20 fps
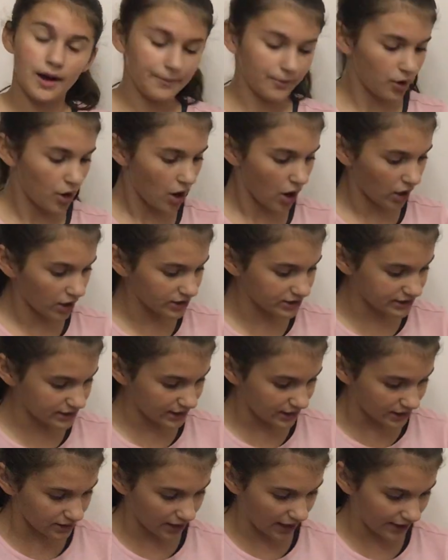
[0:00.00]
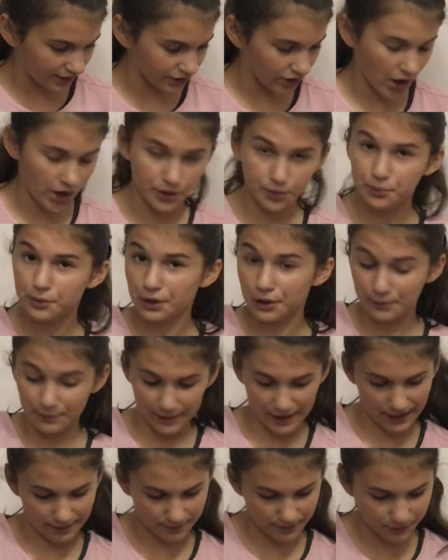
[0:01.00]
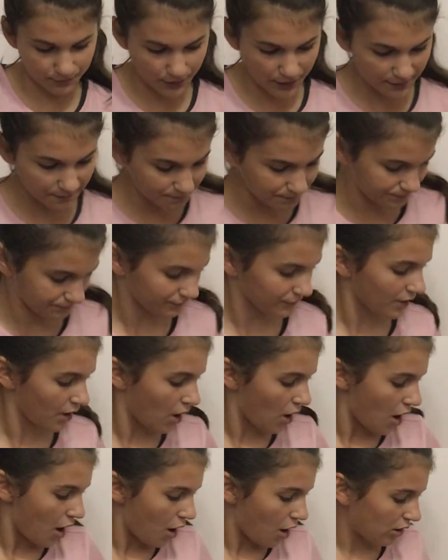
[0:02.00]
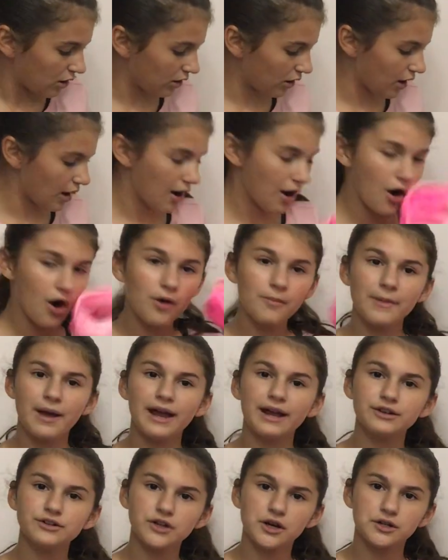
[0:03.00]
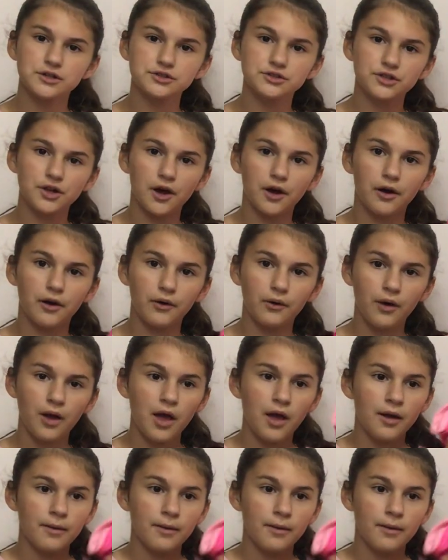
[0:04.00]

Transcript: car seat, like not a real baby one, or a homemade no-sew